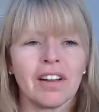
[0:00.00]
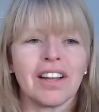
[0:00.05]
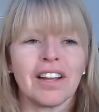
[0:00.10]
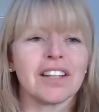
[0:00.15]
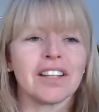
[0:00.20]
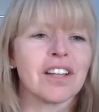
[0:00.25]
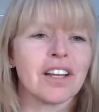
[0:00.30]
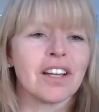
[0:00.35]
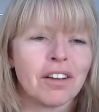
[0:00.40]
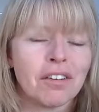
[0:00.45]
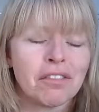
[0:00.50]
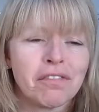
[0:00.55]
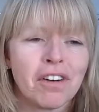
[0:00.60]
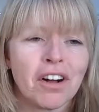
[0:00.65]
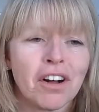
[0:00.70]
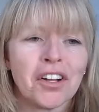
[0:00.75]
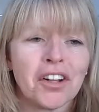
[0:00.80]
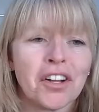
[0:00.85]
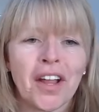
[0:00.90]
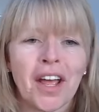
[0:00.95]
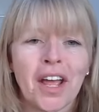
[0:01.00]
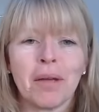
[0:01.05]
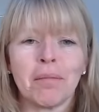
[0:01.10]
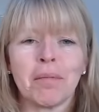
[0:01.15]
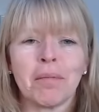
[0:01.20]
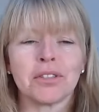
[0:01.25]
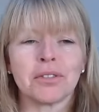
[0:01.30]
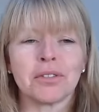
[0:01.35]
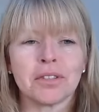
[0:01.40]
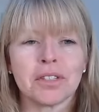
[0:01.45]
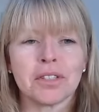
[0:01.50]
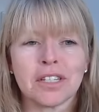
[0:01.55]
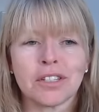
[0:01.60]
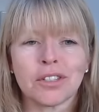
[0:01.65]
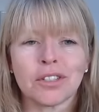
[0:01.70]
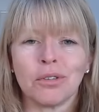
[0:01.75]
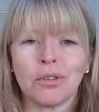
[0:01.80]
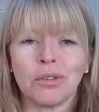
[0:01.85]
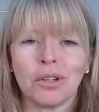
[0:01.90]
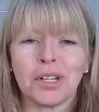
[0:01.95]
let's say, a file name into a
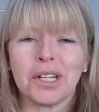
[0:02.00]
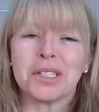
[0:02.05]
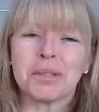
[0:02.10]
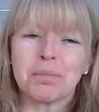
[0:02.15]
syscall,